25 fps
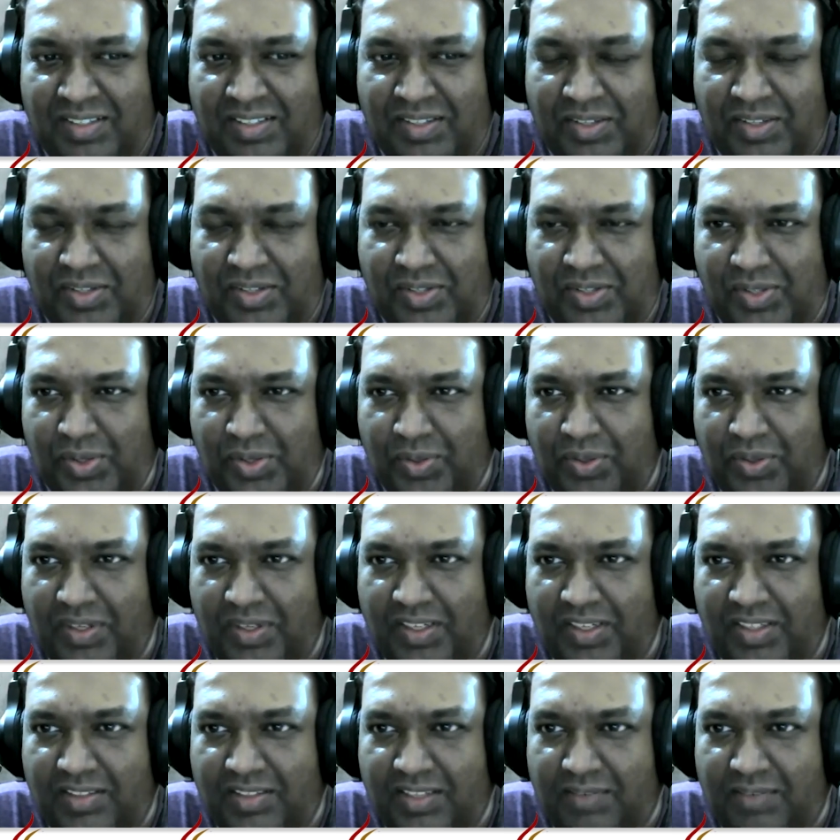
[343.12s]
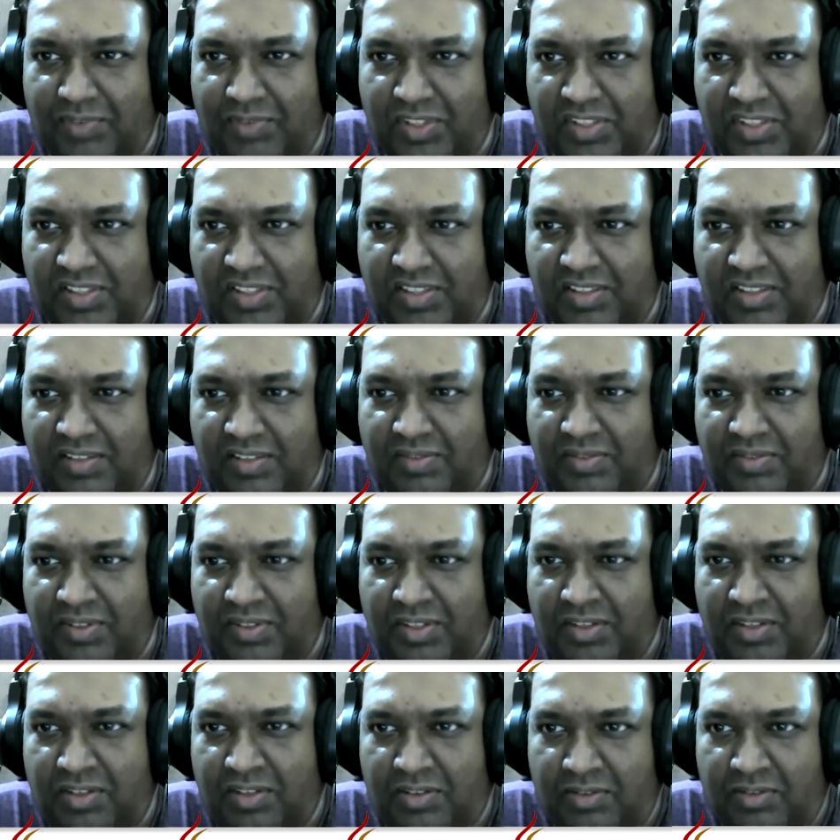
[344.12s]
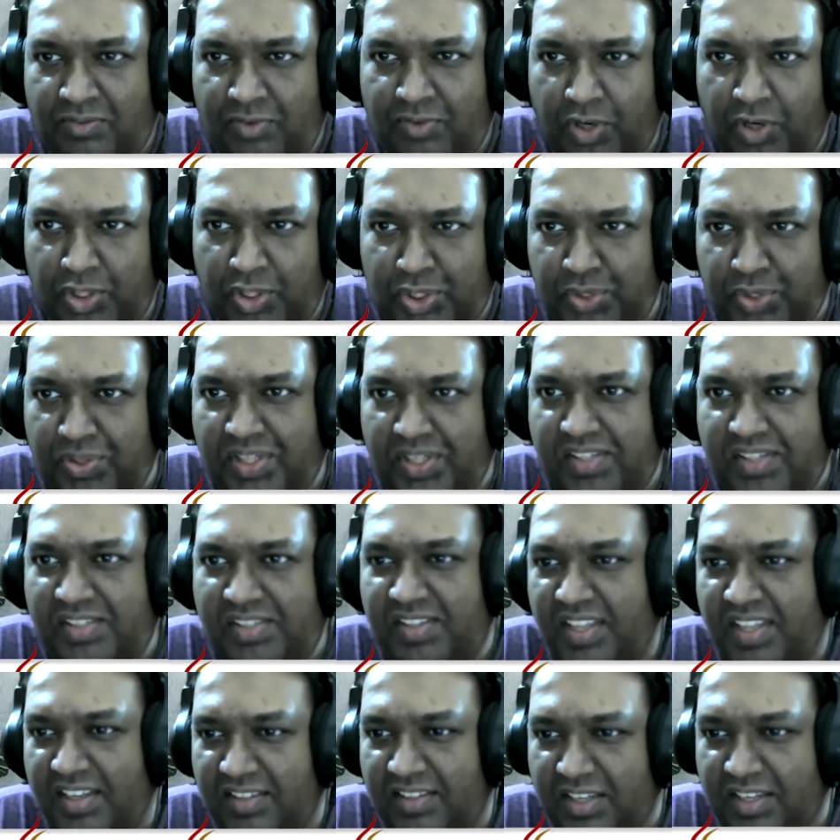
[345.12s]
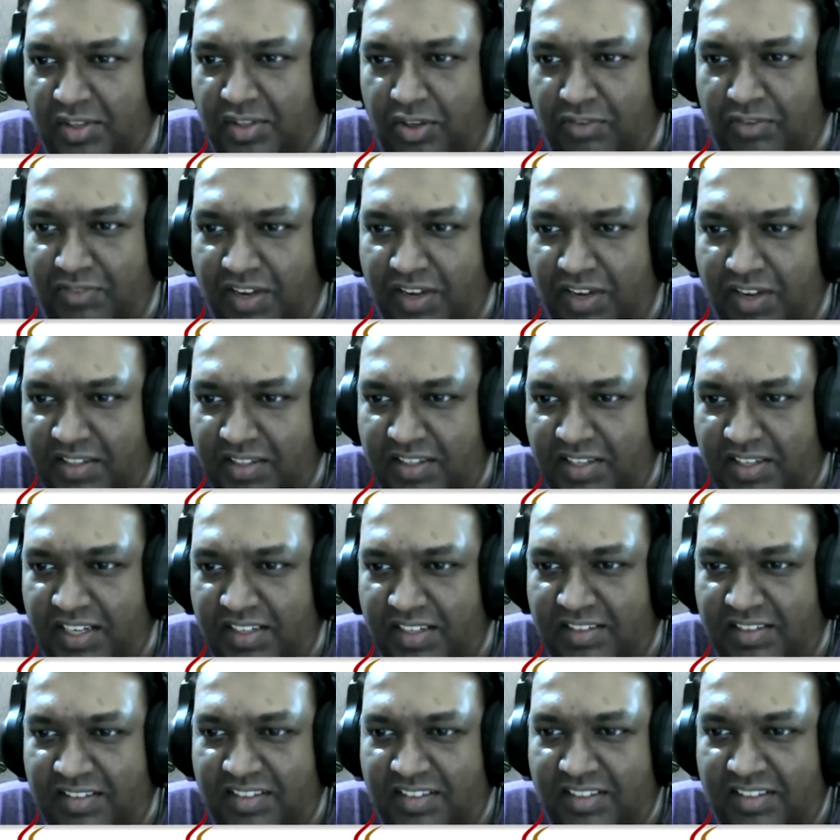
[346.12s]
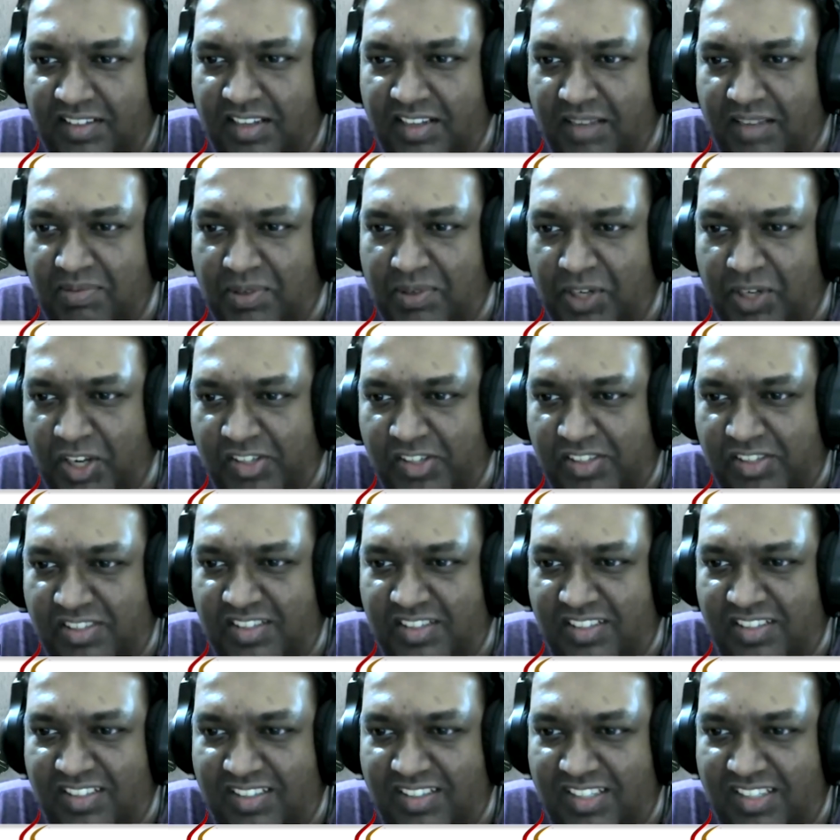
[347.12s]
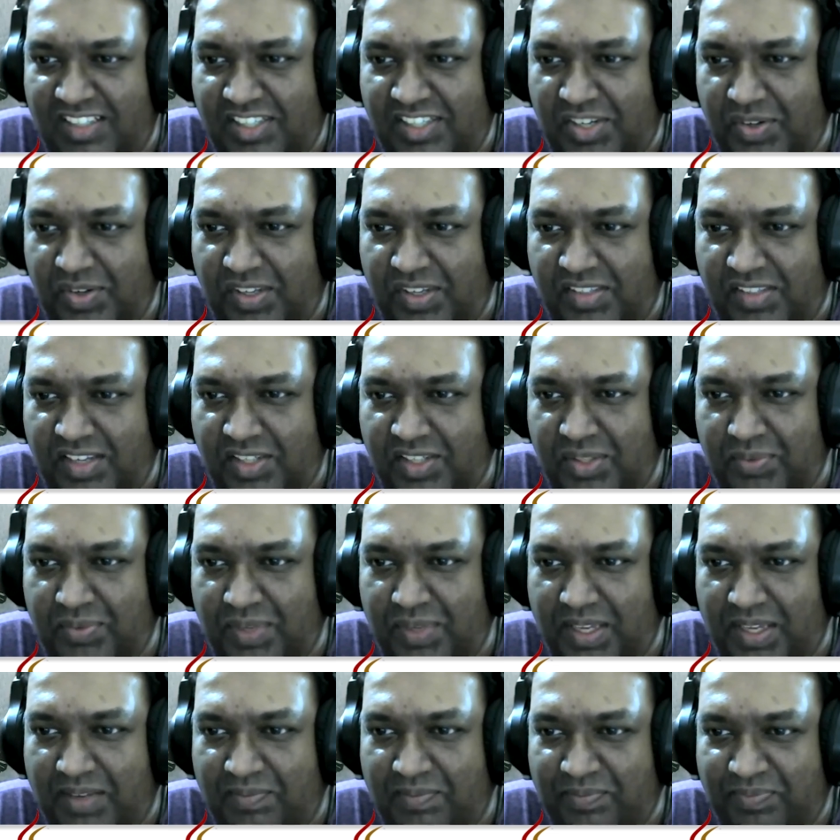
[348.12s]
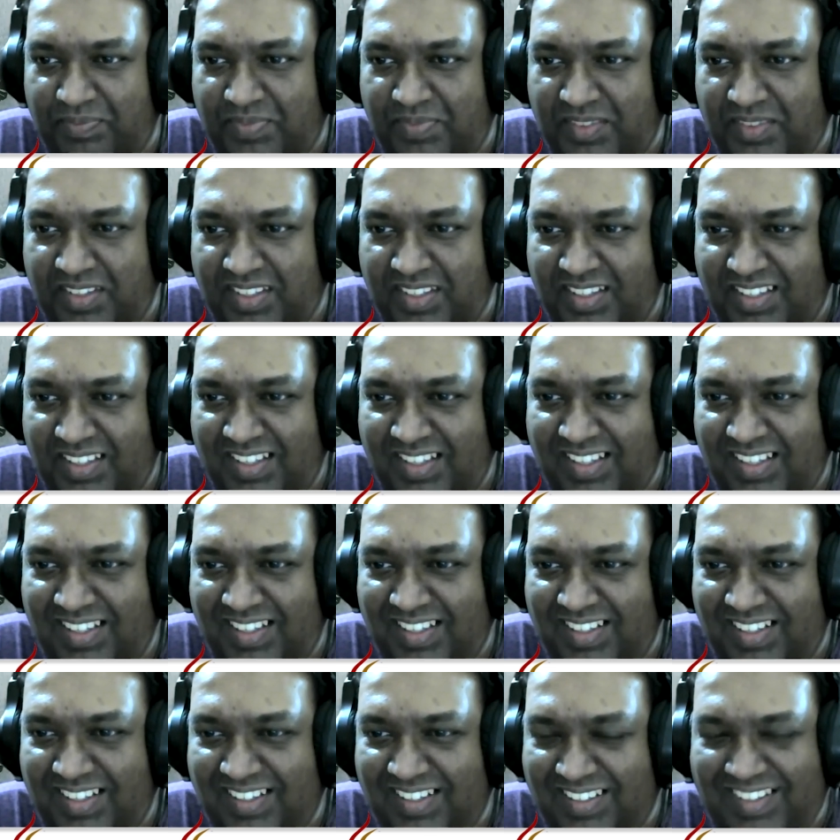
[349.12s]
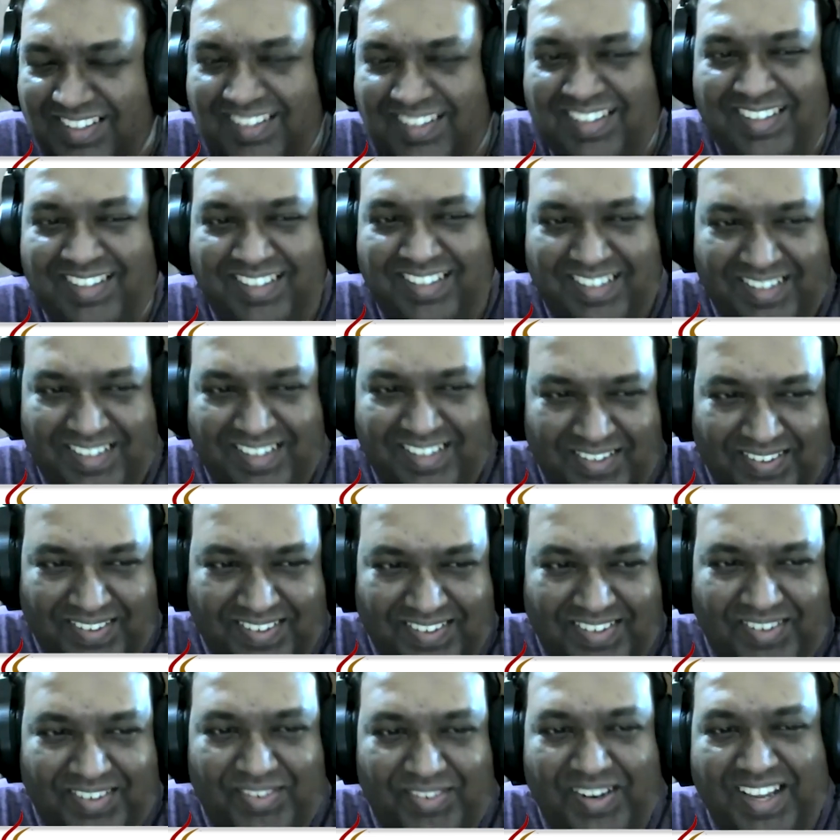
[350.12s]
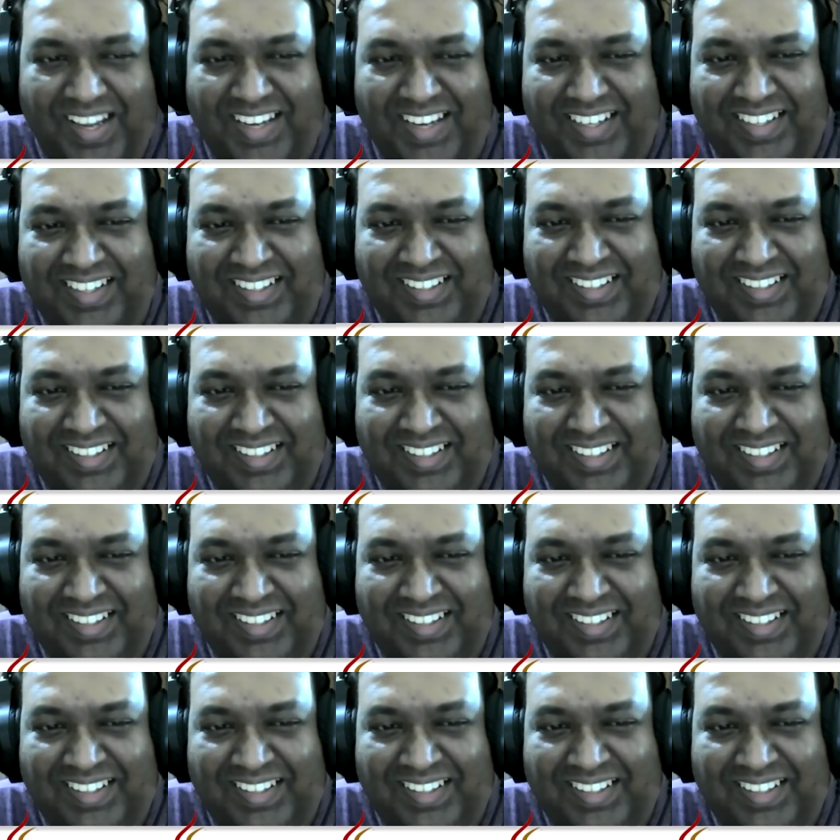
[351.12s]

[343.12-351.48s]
So uh, that was a fortuitous thing that your father had come across uh, the, institute in such a way. Yes. Right.